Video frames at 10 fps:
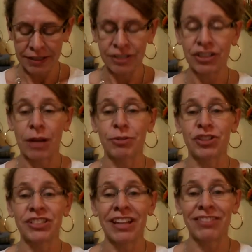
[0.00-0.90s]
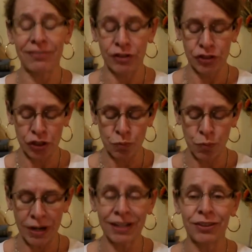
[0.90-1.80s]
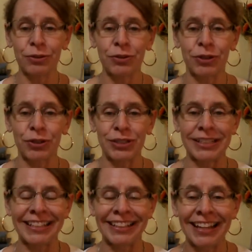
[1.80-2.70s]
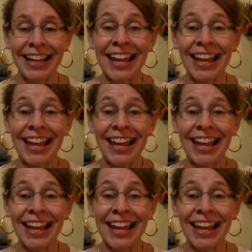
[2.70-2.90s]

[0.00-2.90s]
chapter 7, verses 1 through 13.